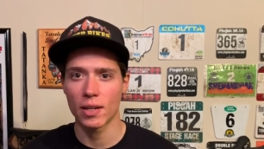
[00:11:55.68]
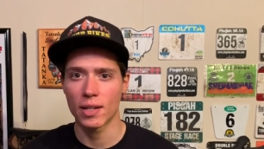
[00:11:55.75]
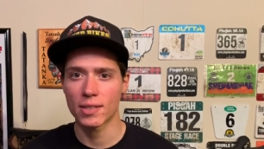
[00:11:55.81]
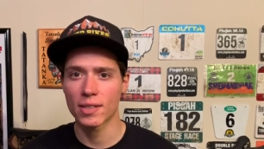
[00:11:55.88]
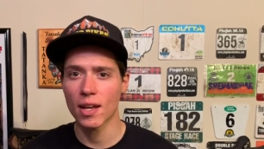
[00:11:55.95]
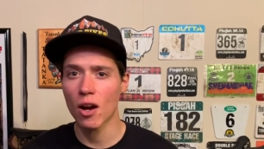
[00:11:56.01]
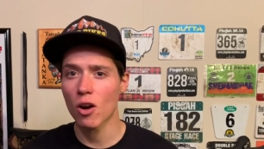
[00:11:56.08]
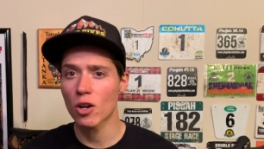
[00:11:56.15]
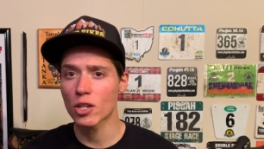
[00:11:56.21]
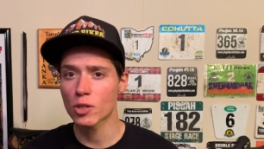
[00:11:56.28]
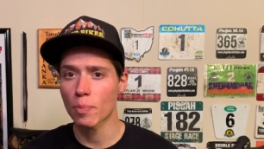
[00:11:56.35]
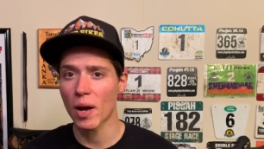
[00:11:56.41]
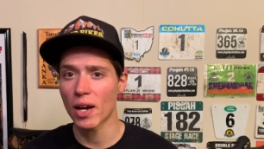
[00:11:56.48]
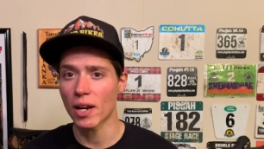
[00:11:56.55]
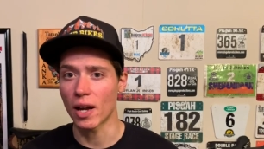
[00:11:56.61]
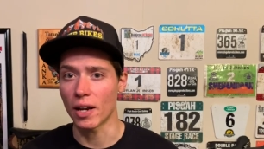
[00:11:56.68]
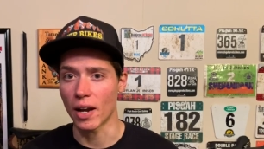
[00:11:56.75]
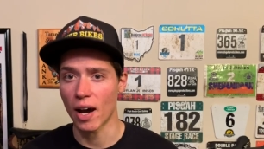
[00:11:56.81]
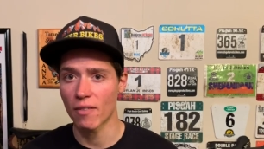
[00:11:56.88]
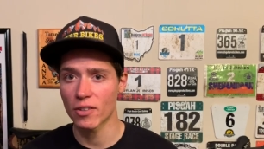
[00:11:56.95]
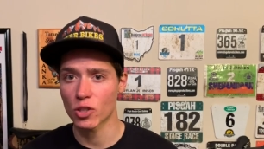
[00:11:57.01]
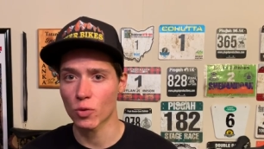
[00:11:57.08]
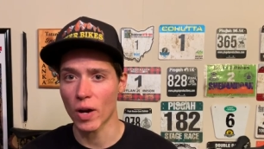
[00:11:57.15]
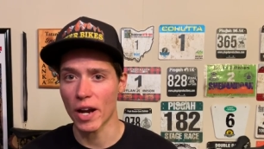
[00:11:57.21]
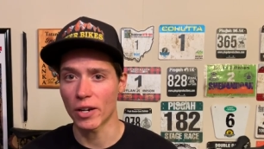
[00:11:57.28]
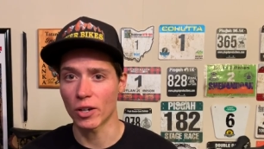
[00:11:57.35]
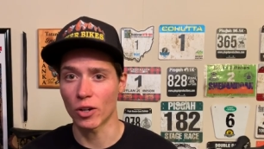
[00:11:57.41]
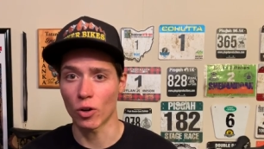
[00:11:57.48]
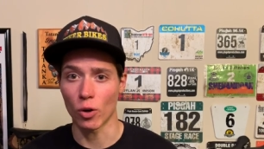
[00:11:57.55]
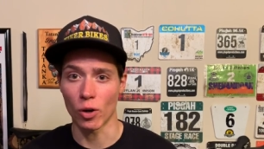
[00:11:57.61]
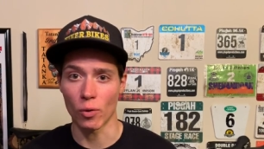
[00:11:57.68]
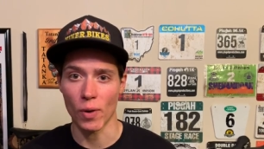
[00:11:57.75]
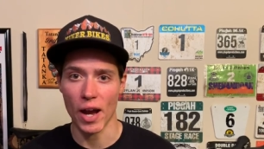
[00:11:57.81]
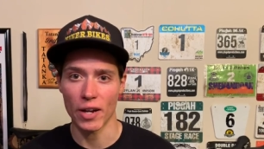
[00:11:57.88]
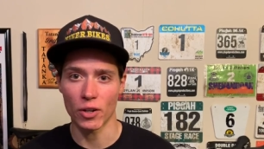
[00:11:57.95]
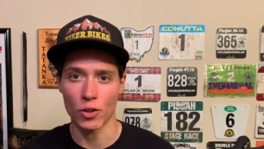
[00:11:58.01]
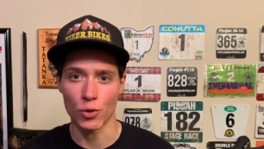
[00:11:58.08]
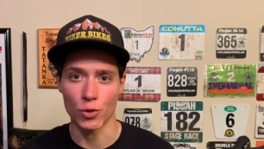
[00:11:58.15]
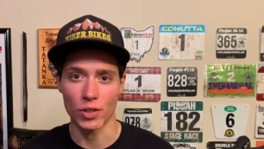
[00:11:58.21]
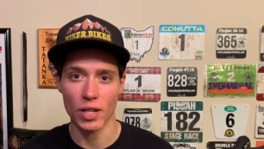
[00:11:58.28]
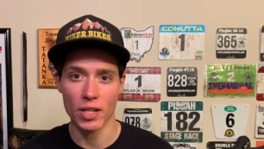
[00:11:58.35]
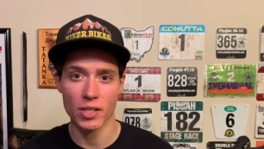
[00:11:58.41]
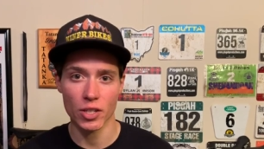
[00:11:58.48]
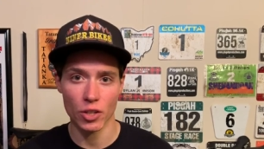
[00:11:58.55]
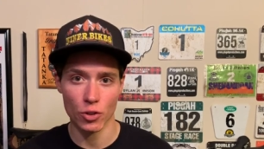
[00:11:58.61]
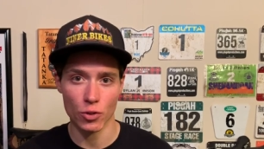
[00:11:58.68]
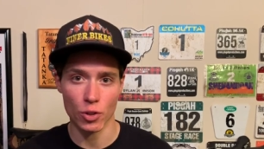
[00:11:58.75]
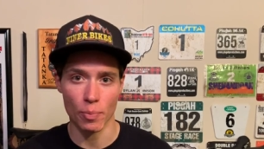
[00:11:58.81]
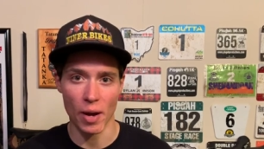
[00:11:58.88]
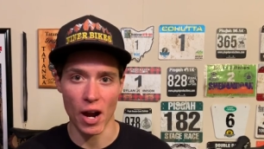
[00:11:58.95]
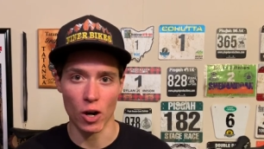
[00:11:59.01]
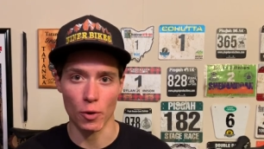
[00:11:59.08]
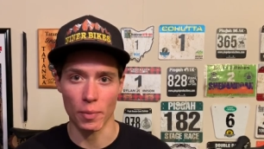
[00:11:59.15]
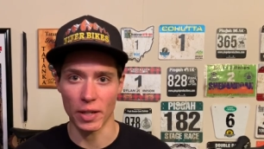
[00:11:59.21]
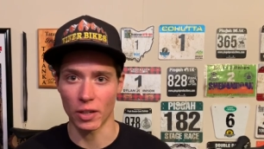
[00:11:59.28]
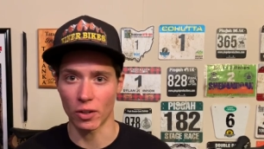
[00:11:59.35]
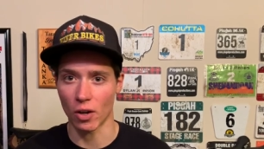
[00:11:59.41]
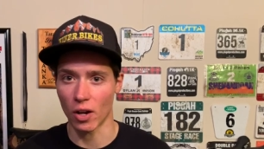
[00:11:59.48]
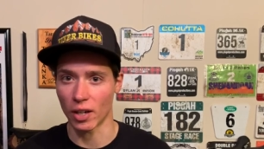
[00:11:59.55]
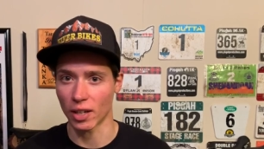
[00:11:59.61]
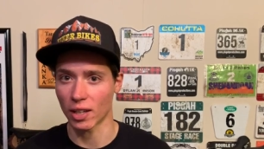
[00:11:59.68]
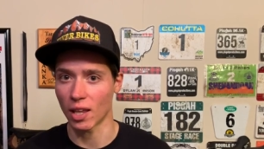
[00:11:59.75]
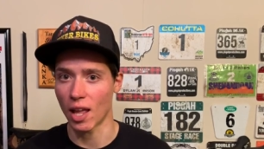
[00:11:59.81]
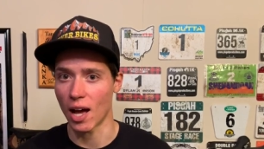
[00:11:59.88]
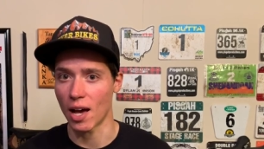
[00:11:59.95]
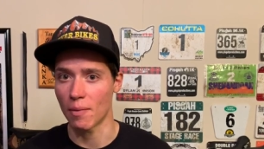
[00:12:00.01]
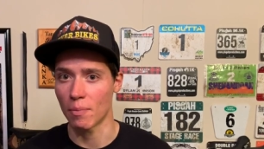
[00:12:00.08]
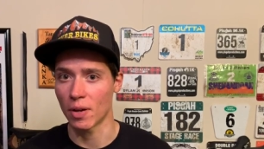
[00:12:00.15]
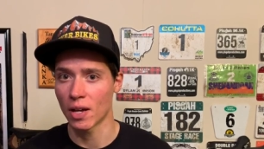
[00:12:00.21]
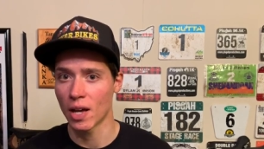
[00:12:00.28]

It's not hard to spot a novice rider or a rider who doesn't use a power meter on a climb,